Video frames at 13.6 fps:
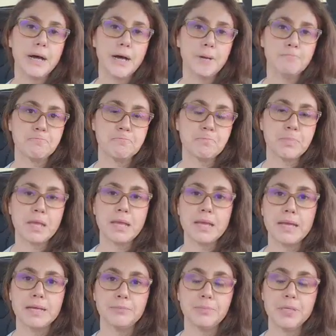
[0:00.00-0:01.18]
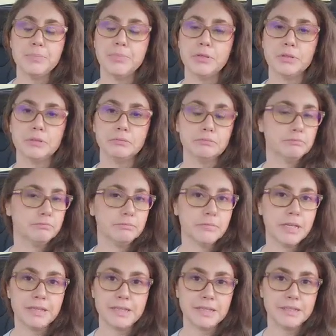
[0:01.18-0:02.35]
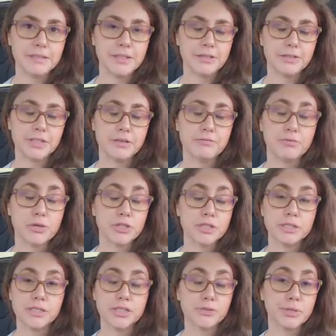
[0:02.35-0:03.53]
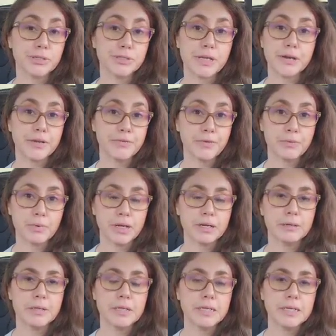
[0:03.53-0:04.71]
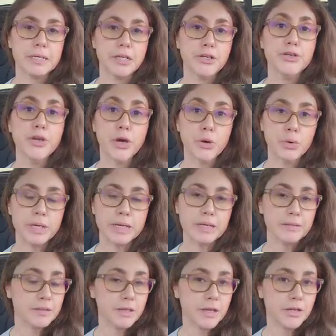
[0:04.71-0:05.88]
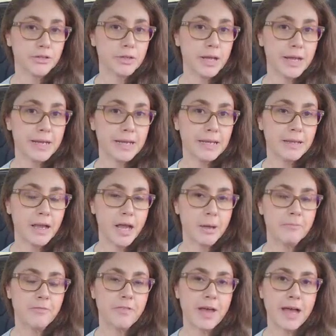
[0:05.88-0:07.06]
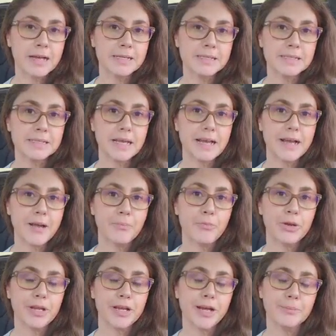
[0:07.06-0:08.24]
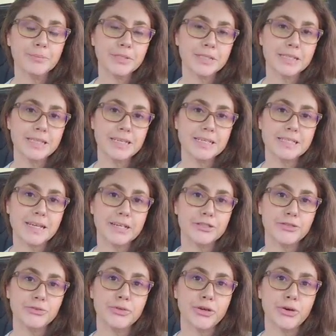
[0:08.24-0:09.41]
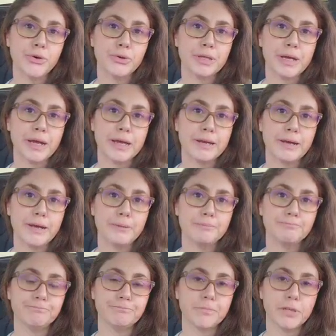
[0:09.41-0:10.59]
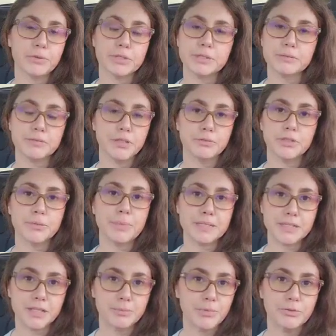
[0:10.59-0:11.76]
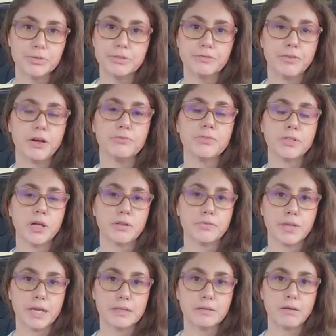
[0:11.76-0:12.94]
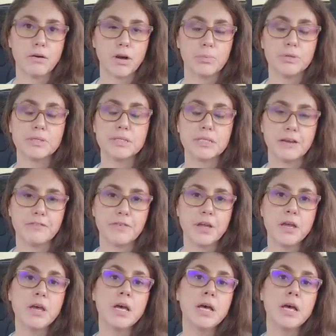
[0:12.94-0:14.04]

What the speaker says: And people in these, it's unfortunate situations. I don't even want to know the underlying facts when it comes to this. I do know that there was domestic abuse involved and all of that horrible stuff.